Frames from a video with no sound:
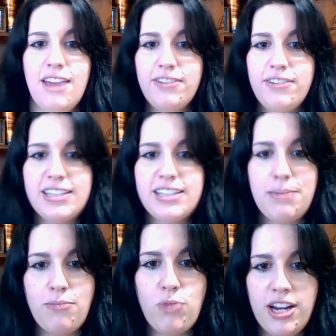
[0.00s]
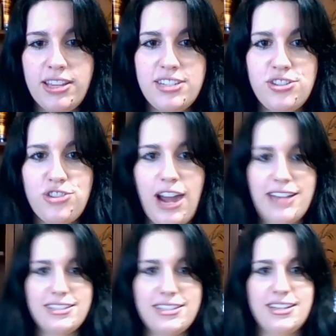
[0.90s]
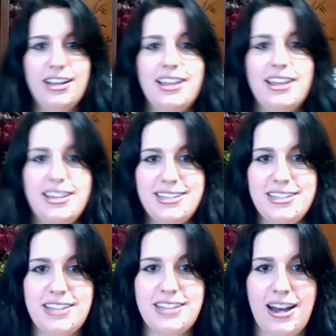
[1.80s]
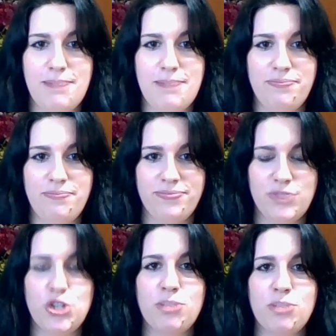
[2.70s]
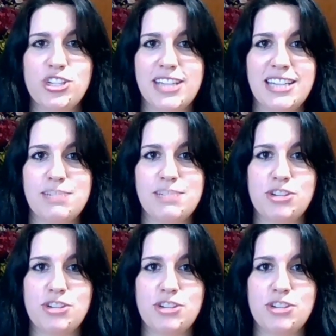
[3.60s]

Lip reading: For example, if I'm wearing this dress, this is too much skin to be